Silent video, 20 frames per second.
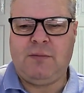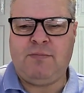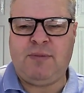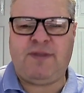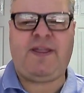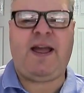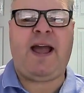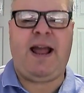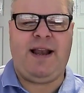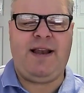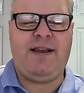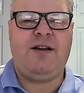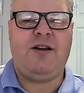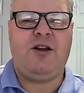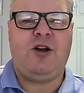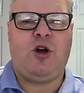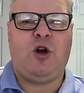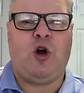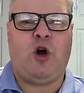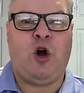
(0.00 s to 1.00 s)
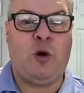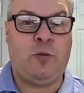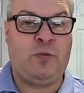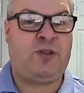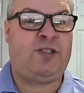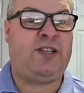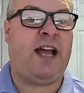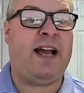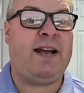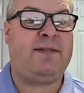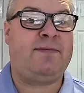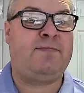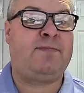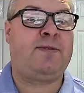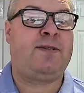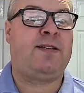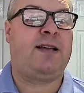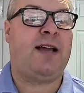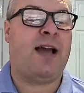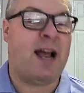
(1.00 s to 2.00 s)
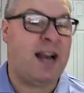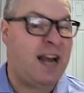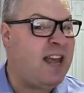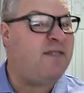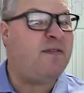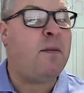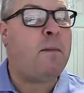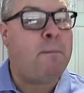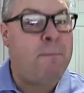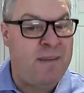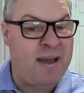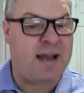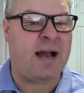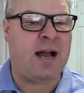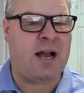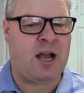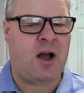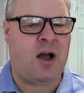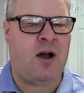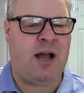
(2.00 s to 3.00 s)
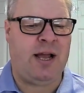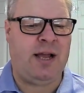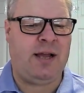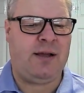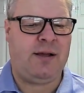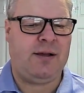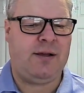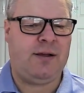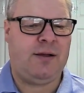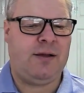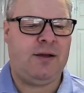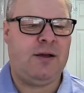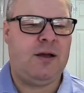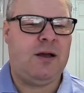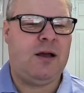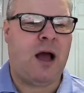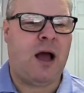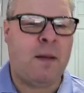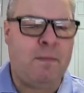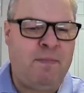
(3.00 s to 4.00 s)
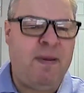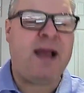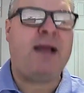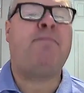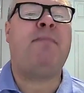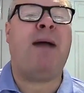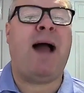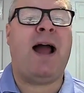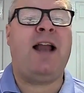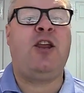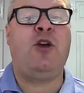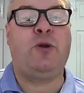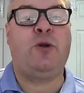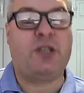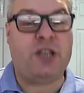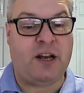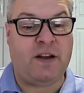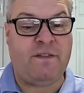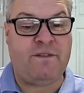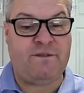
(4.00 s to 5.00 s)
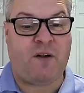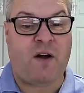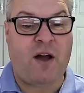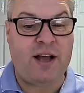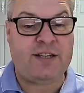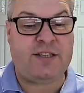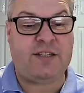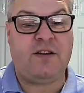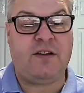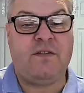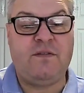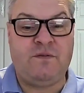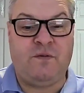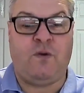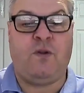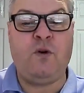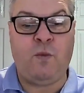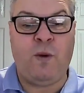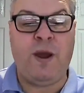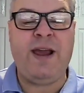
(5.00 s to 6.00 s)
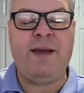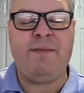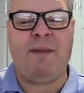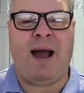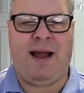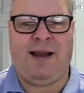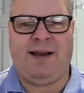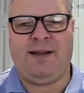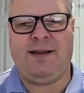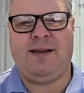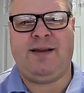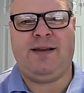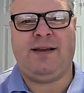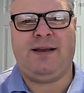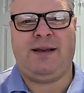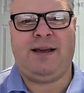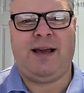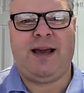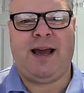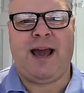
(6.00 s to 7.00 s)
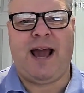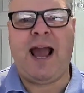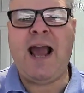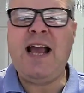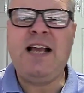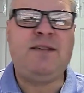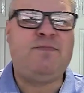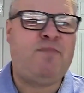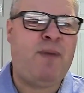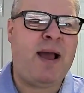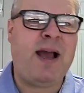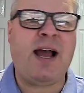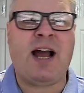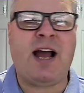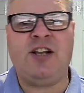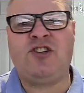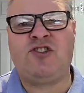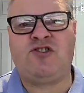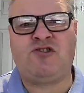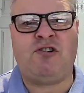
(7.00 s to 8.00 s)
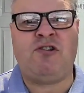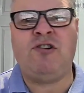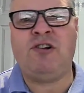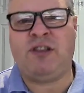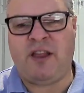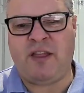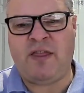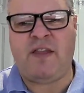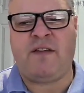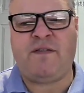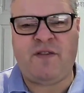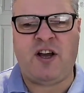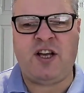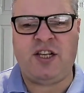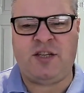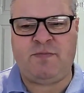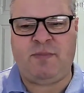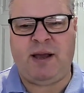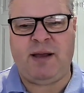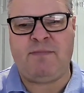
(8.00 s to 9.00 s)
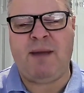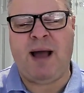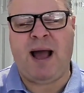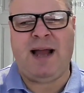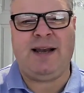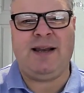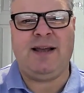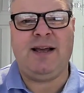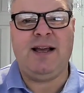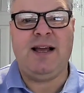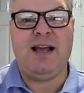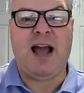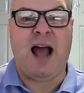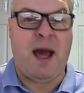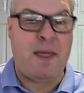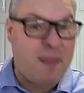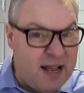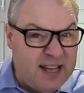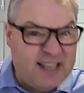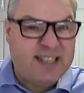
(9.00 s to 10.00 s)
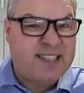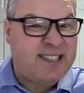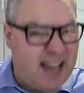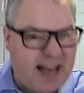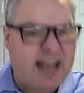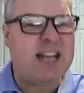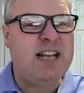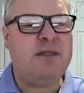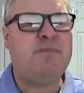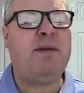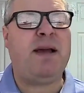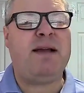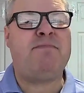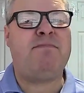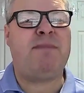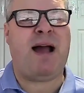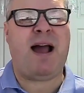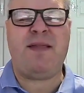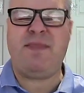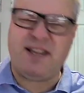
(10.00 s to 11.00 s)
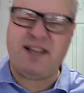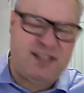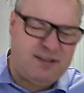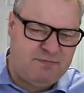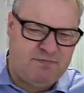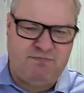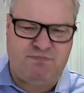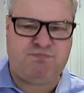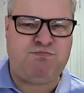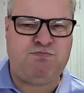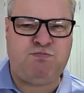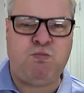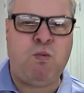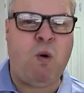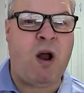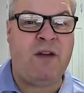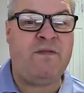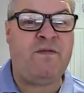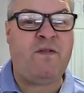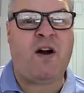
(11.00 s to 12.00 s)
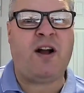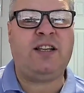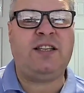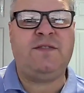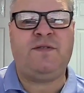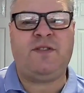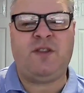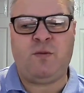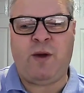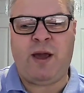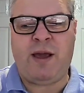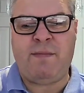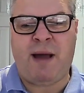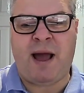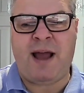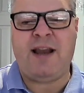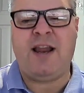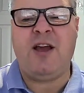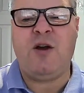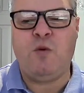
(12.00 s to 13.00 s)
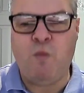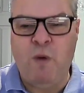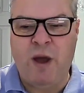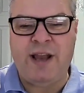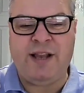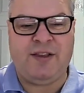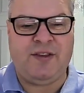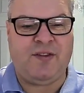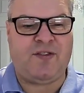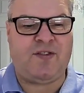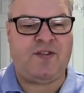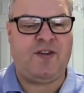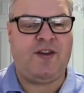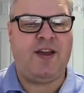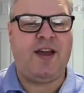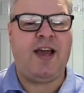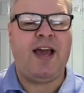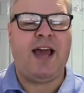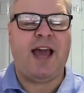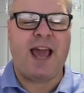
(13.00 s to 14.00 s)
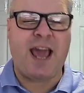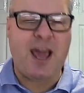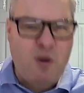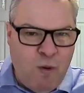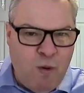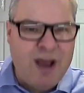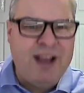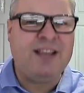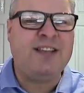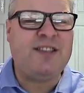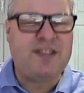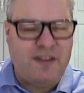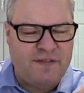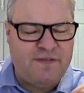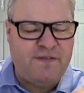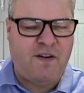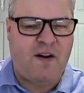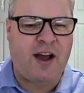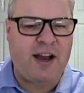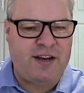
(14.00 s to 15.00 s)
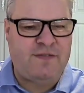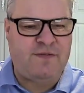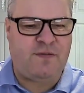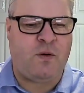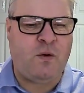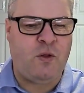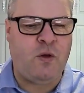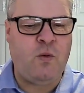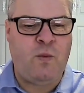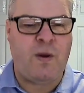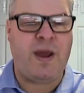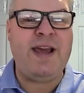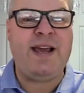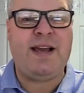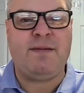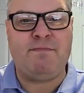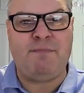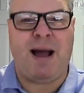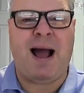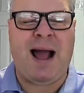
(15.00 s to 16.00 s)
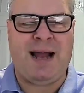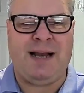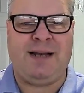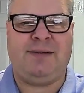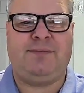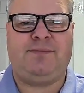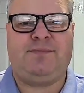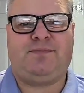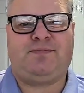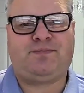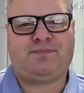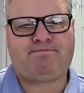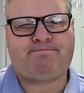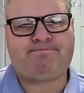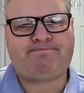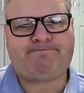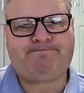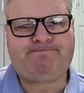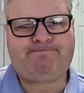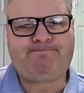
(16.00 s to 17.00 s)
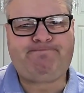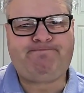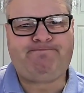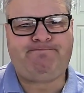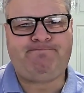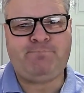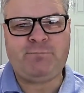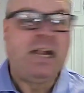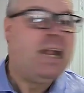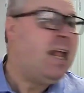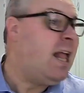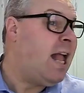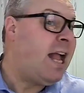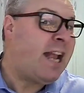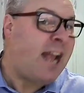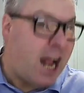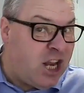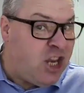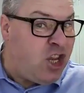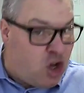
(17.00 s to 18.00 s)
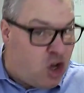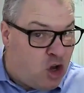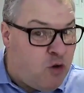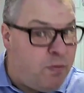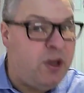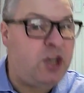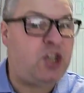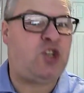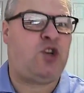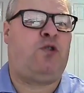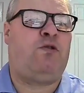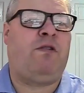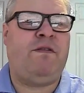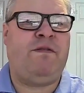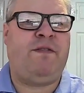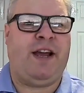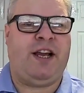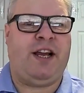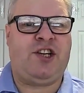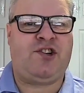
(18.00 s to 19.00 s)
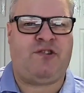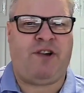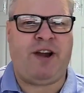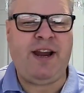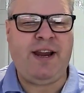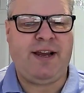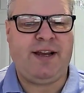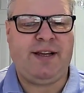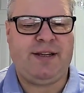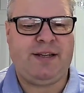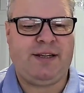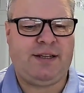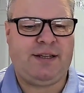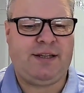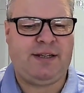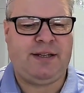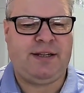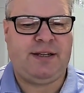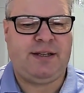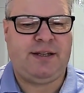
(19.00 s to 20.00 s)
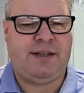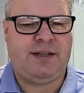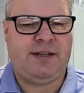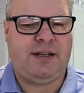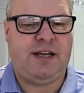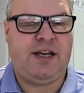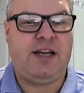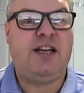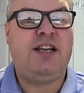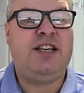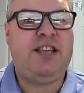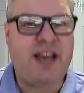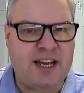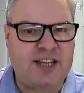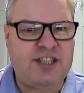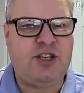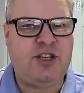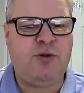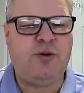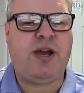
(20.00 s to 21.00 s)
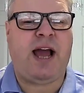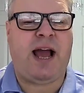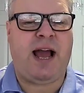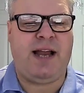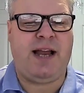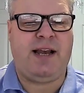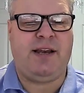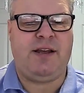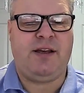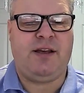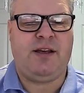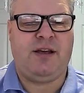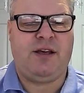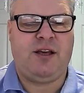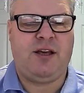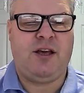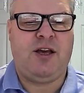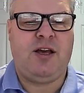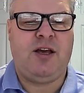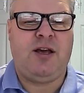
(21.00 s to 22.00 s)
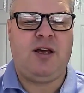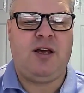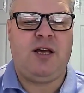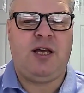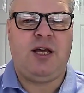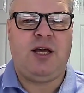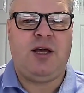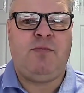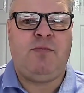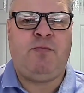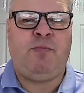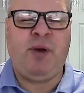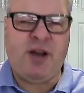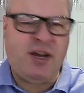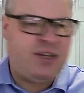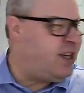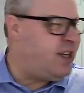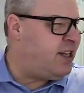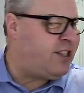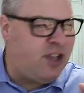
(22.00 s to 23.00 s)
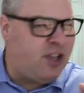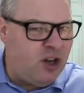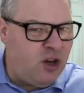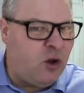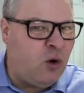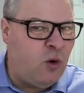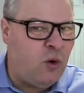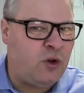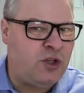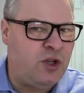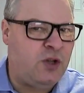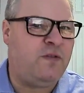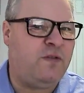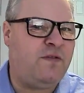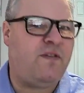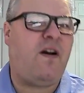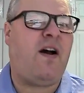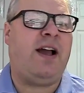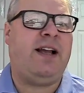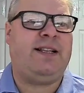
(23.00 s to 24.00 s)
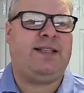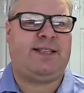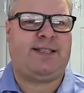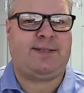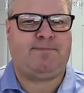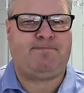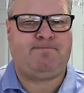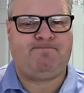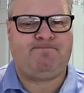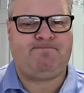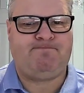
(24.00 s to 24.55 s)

But then up steps an even bigger guy. A big man who is going to fight for the weak man. He's bigger and stronger than the first big man. And this second big man, this one fighting for the weak man, wins. He wins the fight for the weak man. Can you be sure of victory? Yes, you can. Because it's the Lord who fights.